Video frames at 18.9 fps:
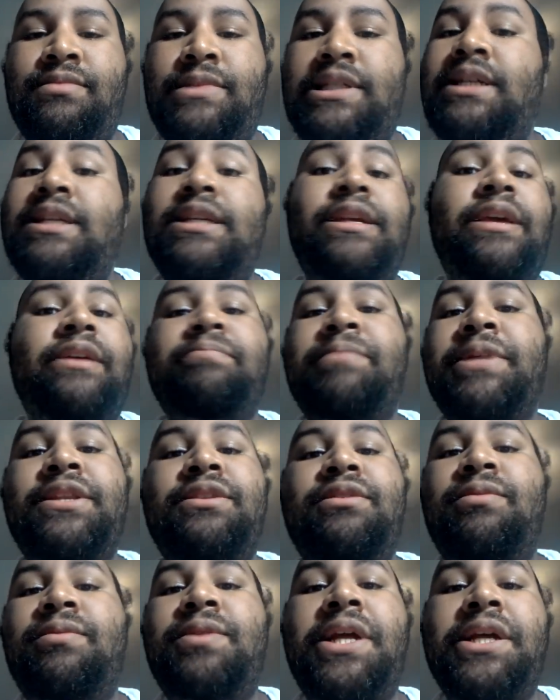And he ain't
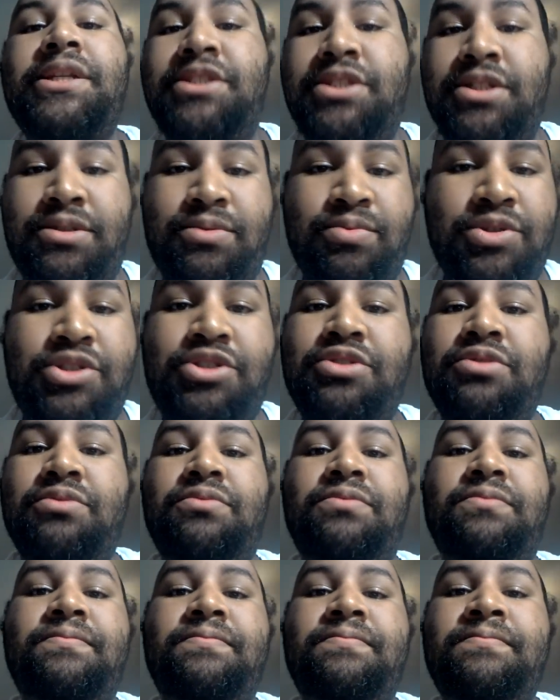been doing that just with you.